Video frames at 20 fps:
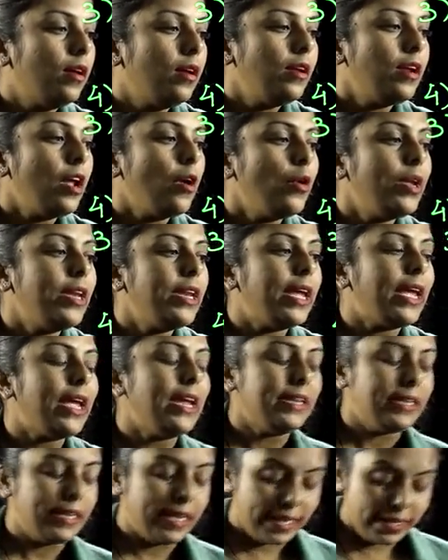Now, in
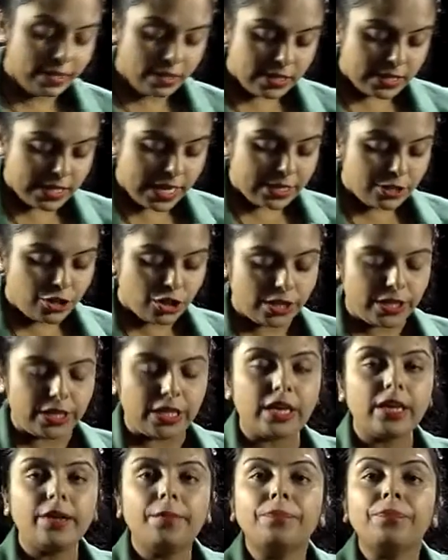18th
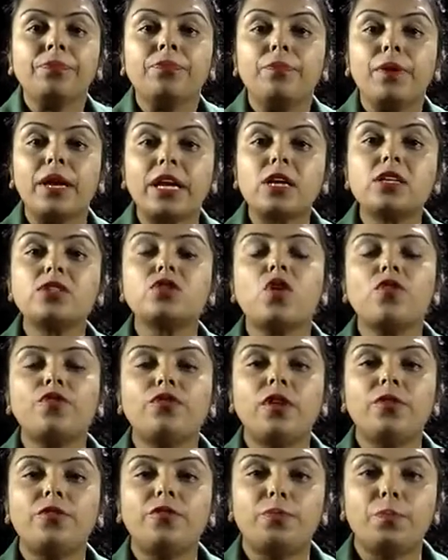century, because of
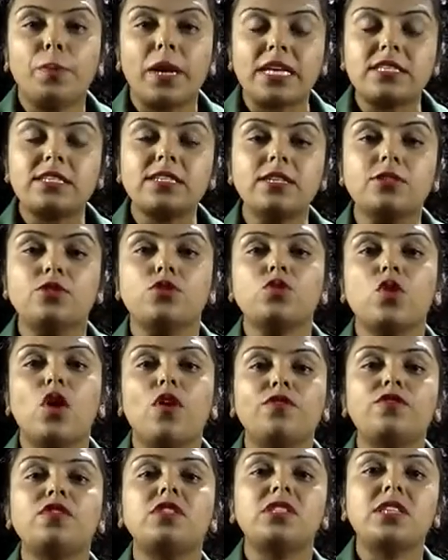the presence
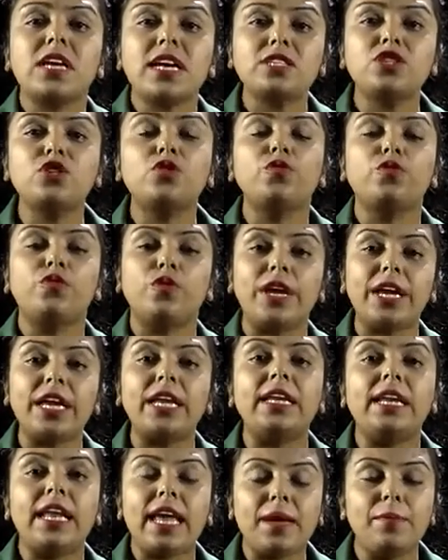of such free
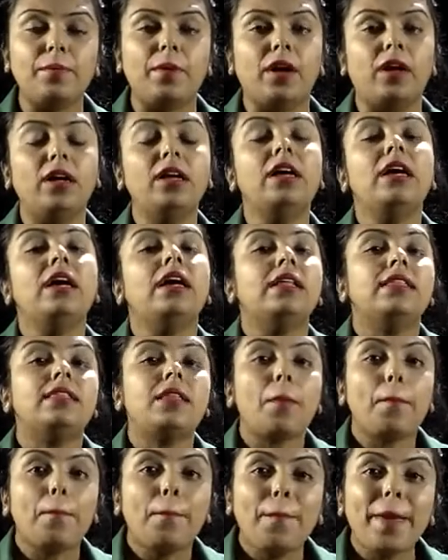labor,
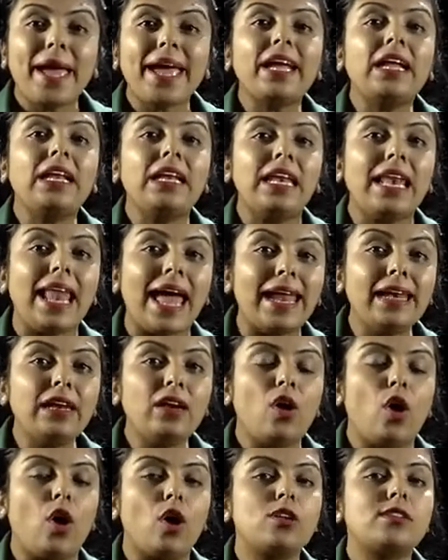the big
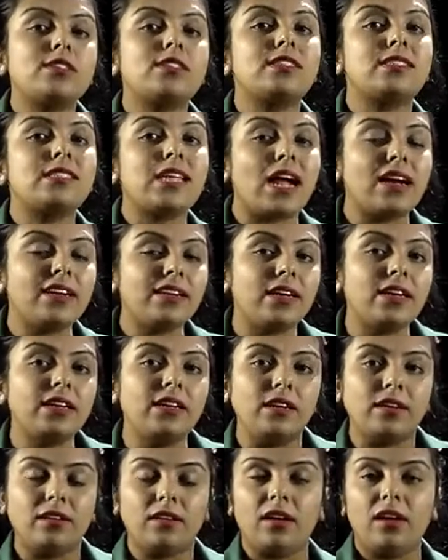landlords started,
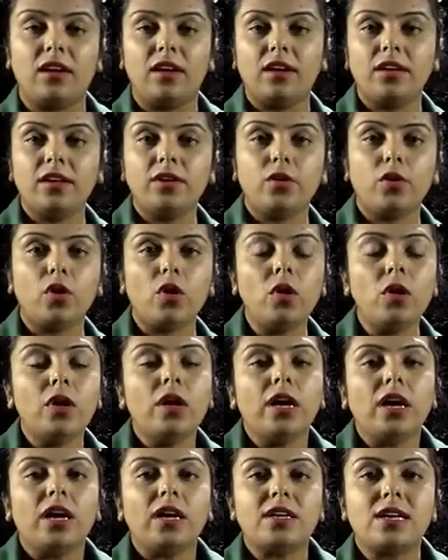
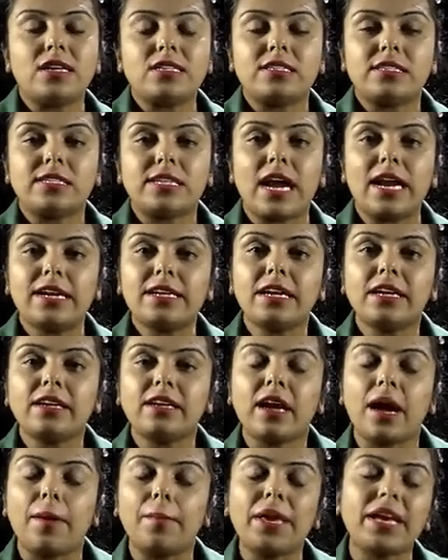started
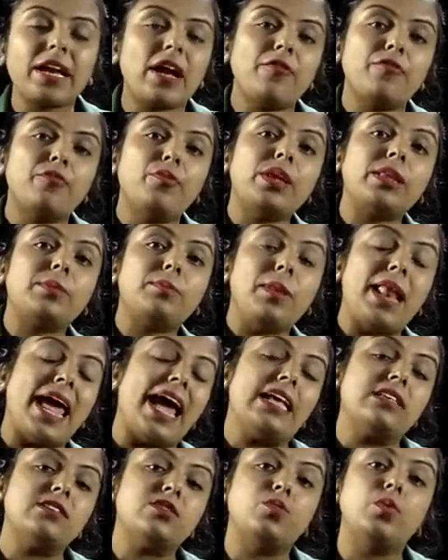coming up with
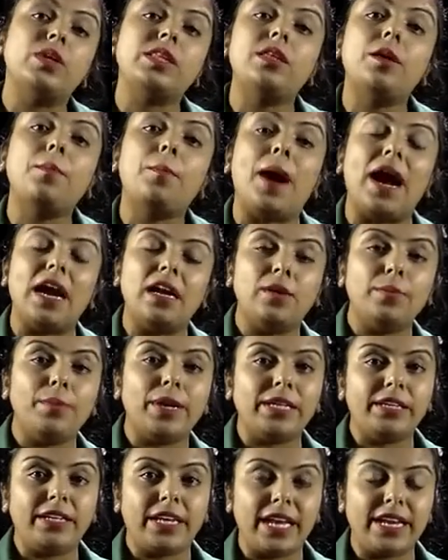plans with the
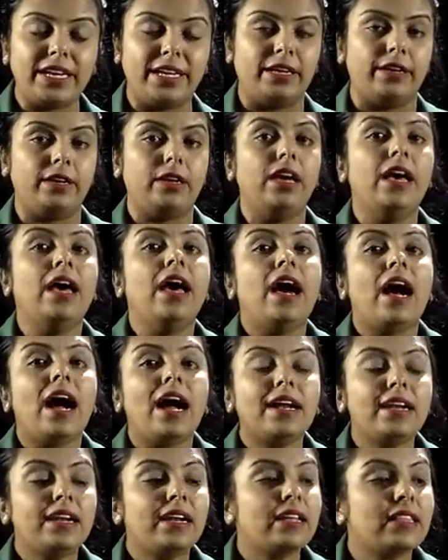parliamentarian.
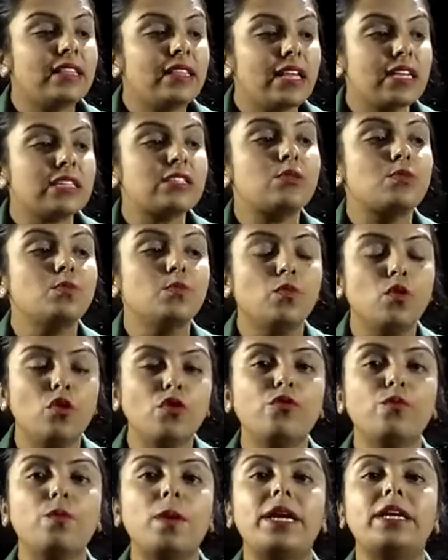Under this
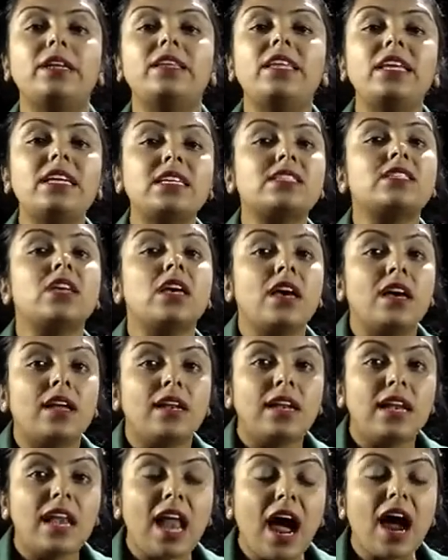movement, these
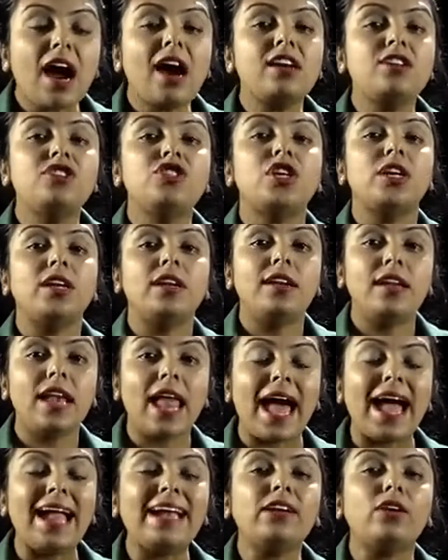large
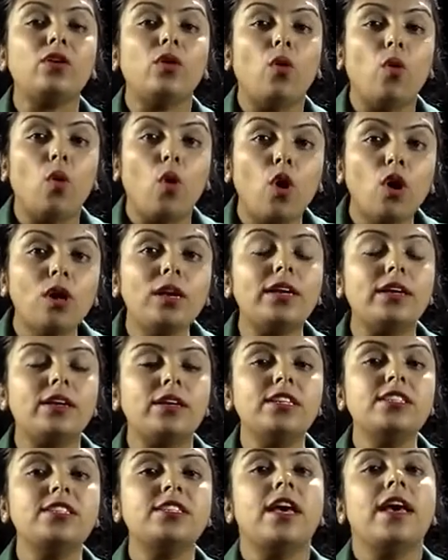land
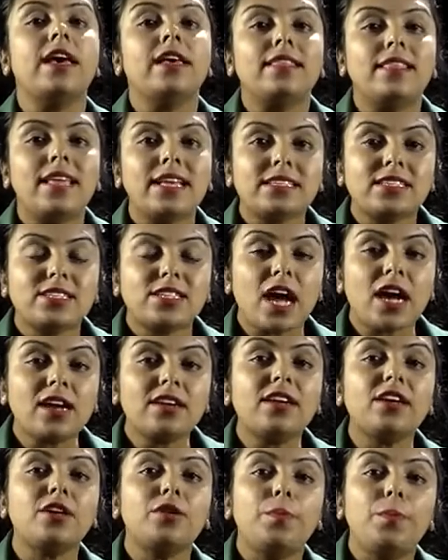holders, they
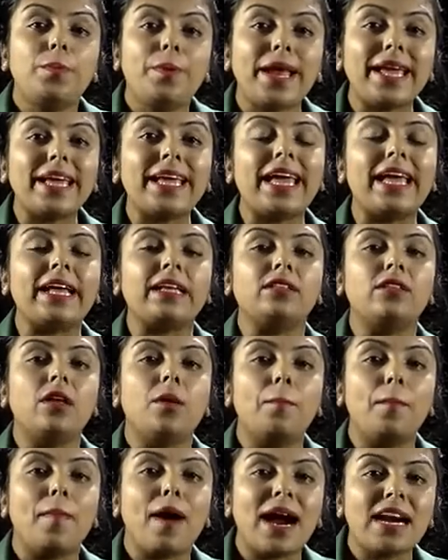started bringing the
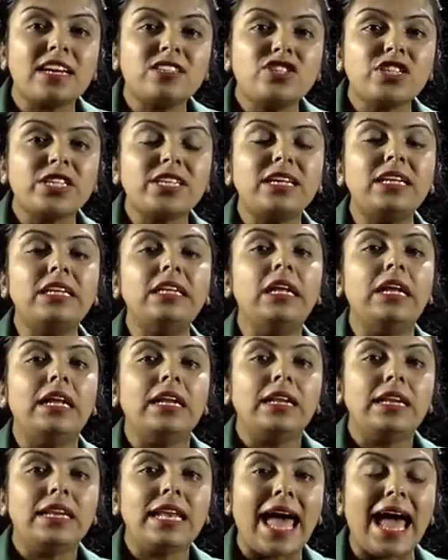marginal
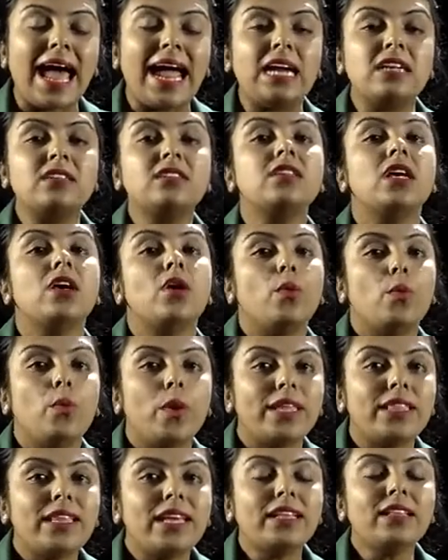lands
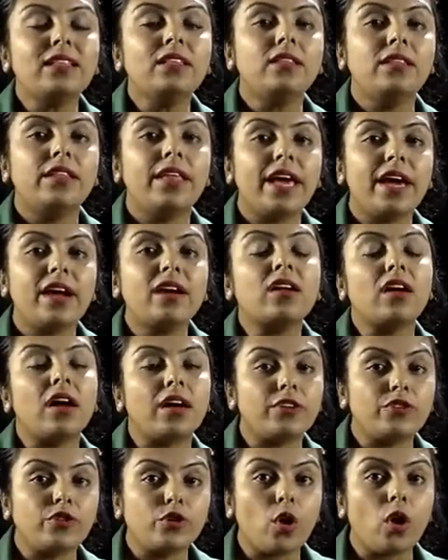within their
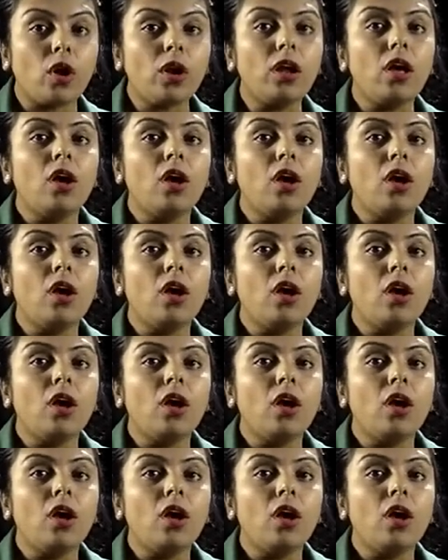control,